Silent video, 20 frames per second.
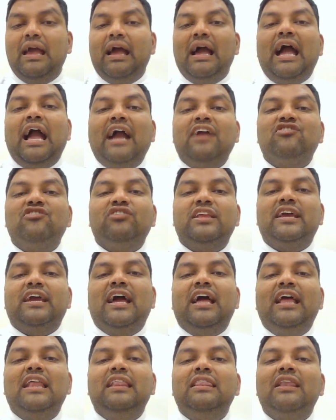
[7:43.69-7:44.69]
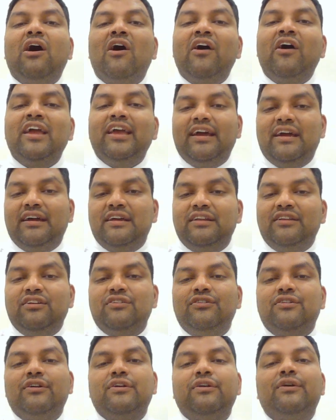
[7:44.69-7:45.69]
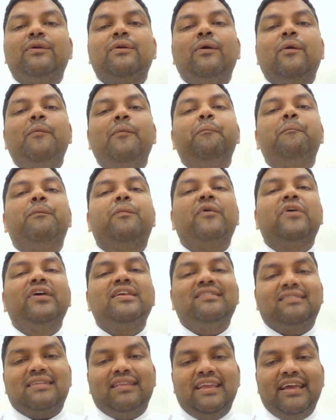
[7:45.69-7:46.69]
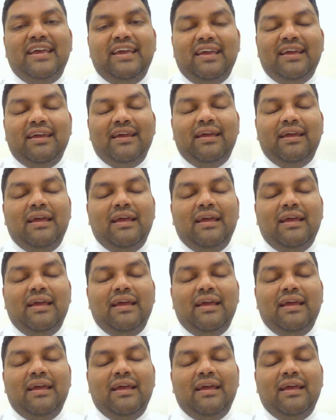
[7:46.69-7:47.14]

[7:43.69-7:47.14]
actually allowing it to grow briskly,